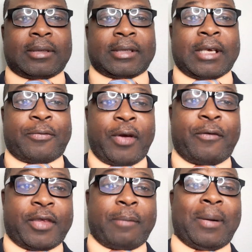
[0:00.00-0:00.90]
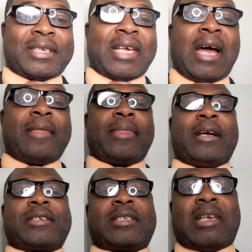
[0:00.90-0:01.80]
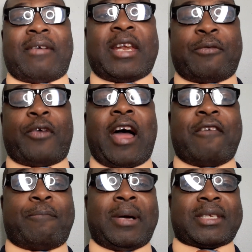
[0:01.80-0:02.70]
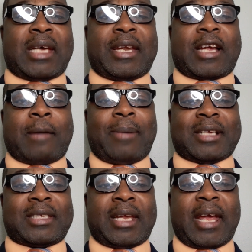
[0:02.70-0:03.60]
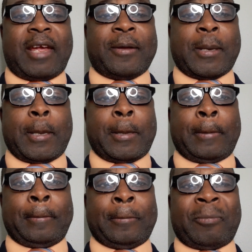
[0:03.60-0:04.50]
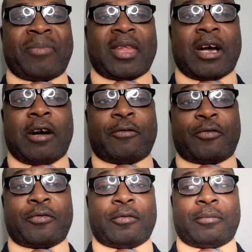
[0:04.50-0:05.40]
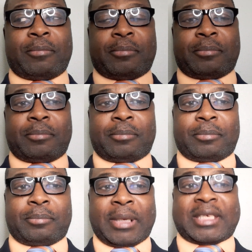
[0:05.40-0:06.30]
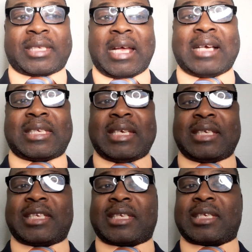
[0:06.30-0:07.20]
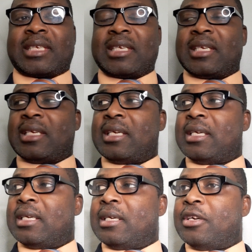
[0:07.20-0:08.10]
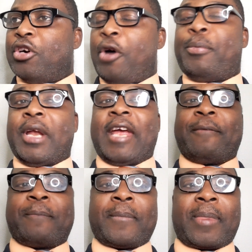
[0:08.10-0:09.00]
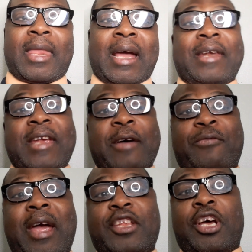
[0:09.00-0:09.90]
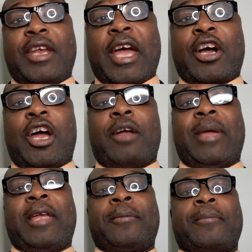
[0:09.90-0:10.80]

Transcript: the 50%, the 75% capacity of businesses opening and the effect on the economy.